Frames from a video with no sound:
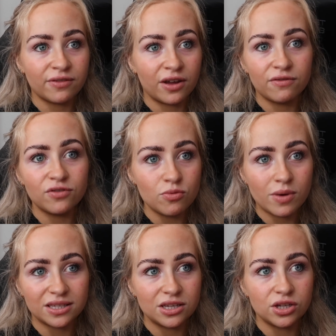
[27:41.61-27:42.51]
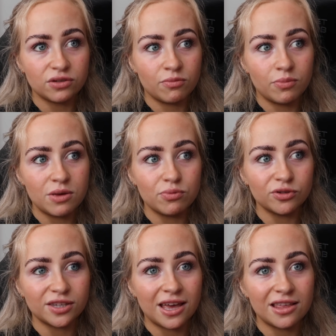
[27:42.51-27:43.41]
I've had a few messages from
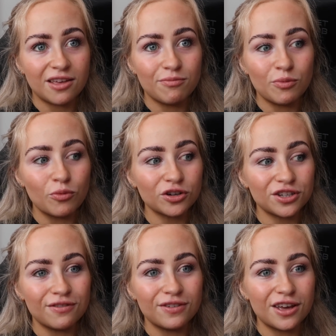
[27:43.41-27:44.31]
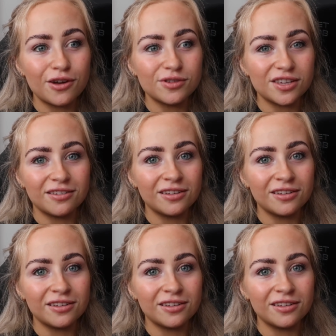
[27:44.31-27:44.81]
people saying they've been watching the videos,